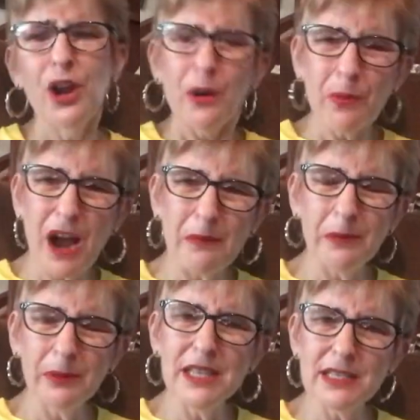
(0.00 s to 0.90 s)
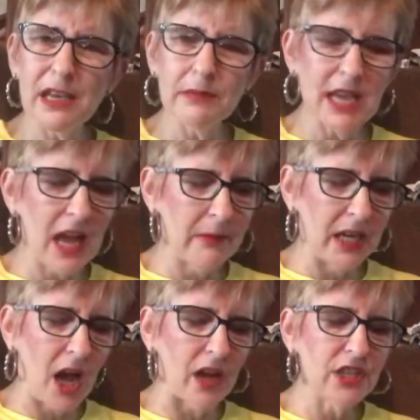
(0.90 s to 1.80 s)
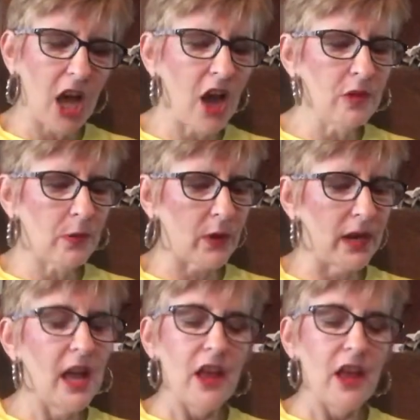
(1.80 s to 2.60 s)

probably sometime in October and